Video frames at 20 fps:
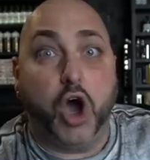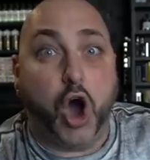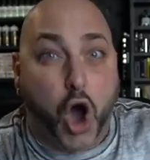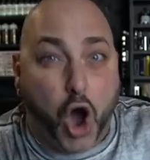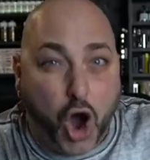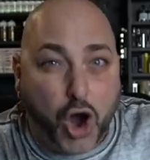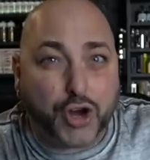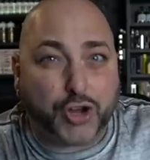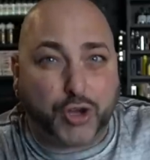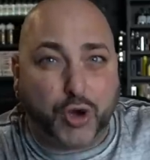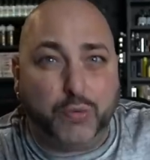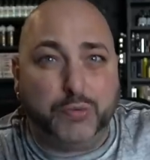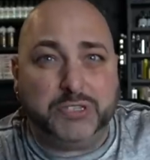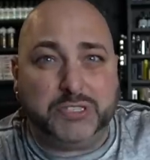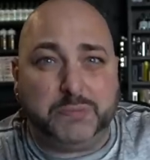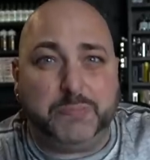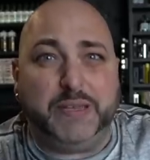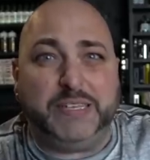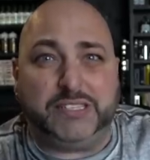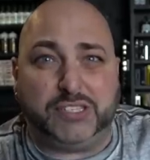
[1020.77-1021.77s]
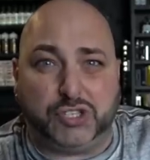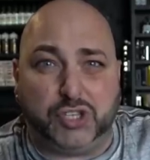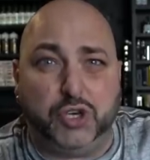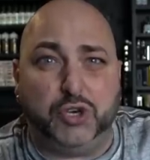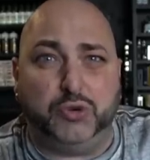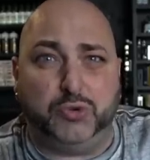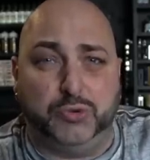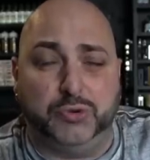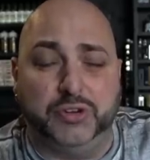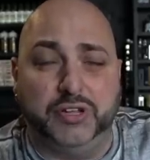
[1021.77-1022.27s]
are going to be
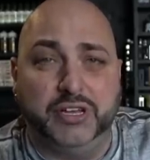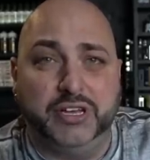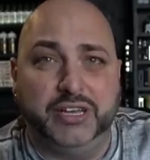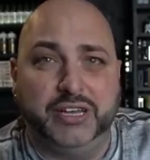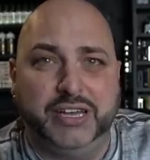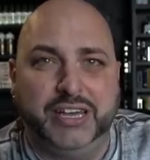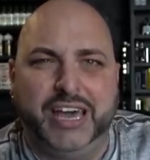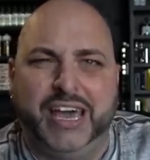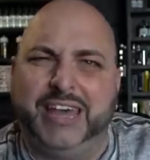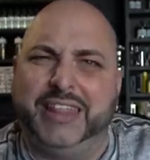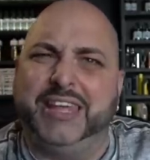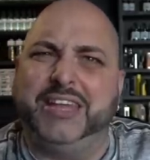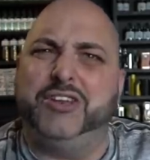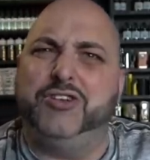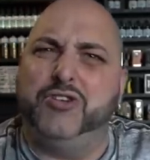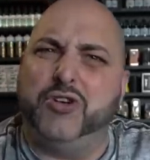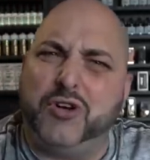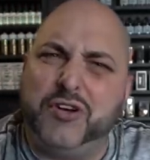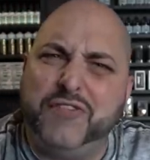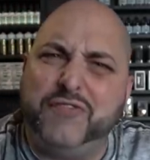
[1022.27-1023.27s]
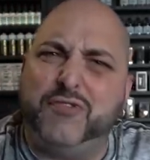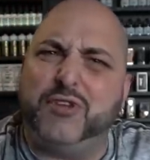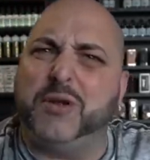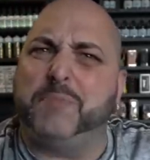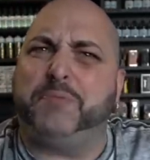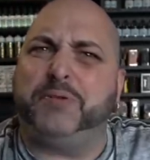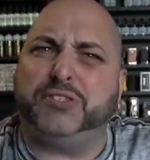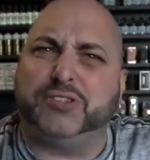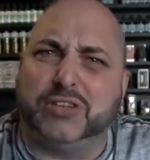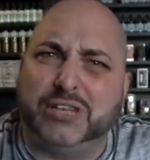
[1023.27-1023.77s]
skewed. And then you don't even want to
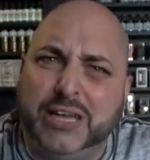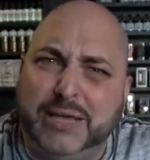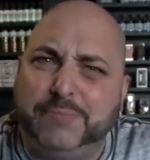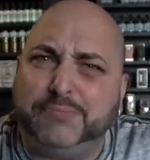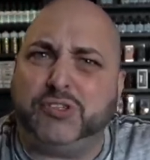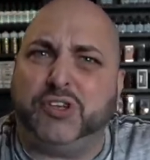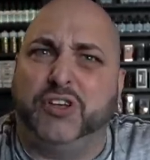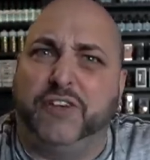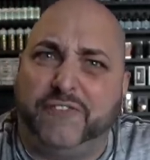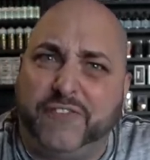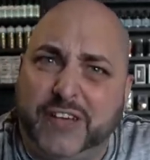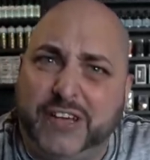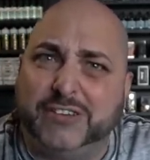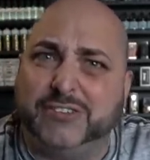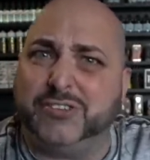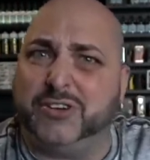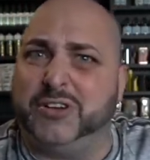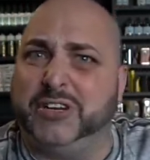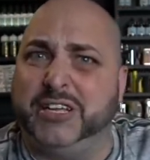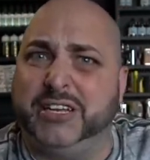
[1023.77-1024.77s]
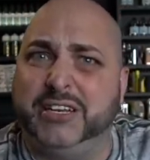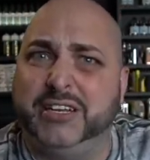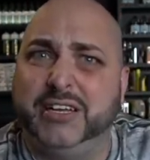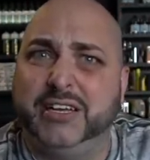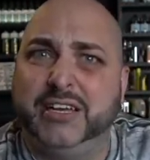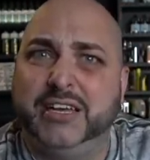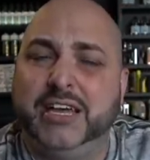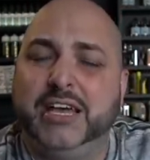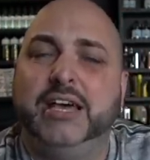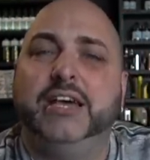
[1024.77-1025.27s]
put your lips or your fingers on it?
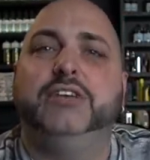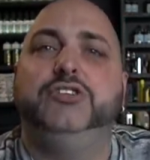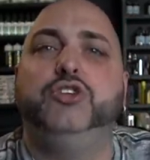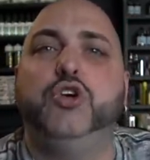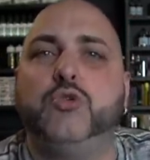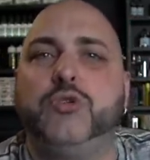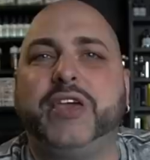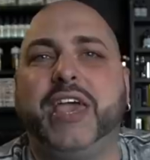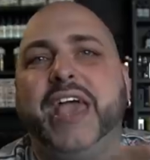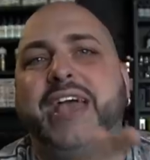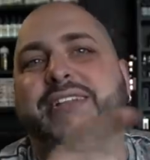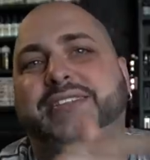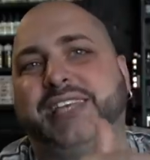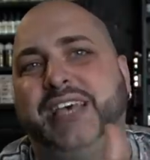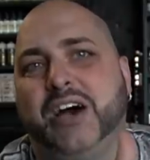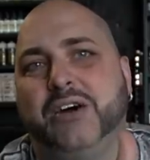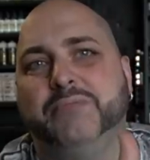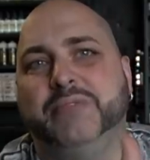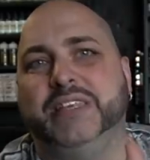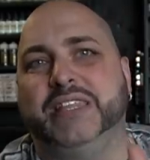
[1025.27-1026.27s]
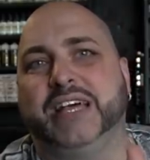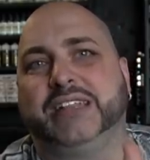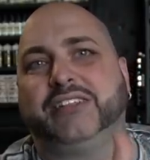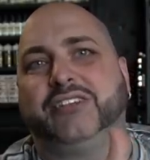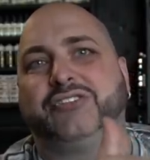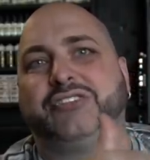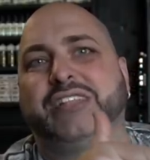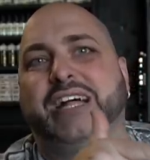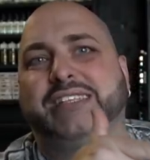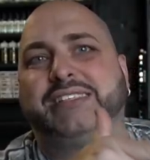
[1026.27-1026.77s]
You can't tell me that
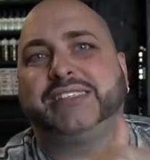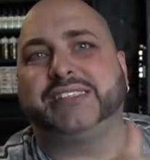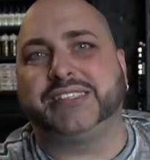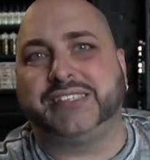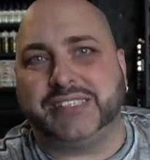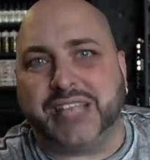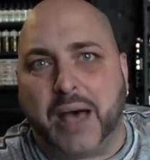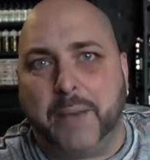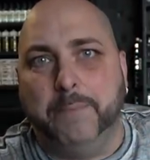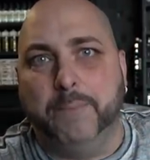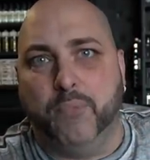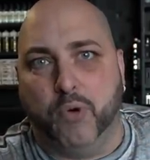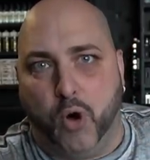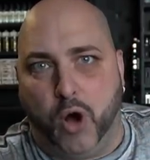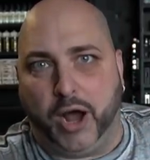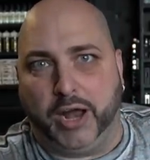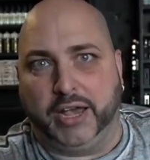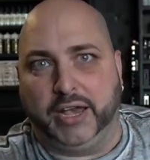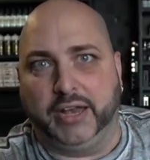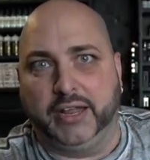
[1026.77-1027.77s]
there's not someone